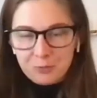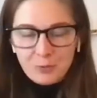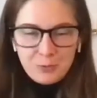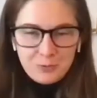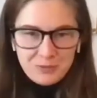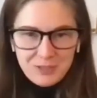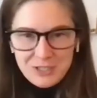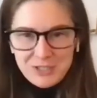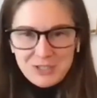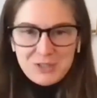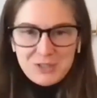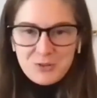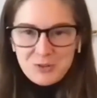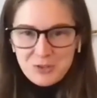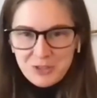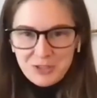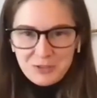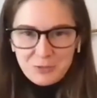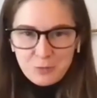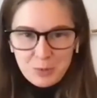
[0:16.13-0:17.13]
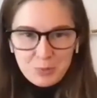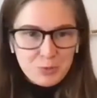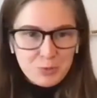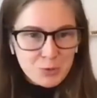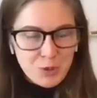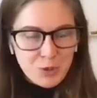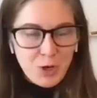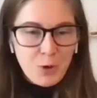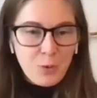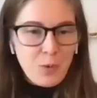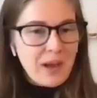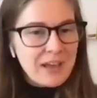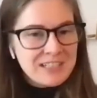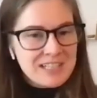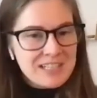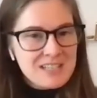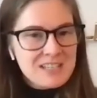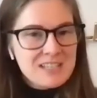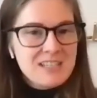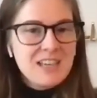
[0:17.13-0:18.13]
the history of what Brutal wine
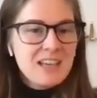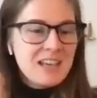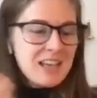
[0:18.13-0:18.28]
is.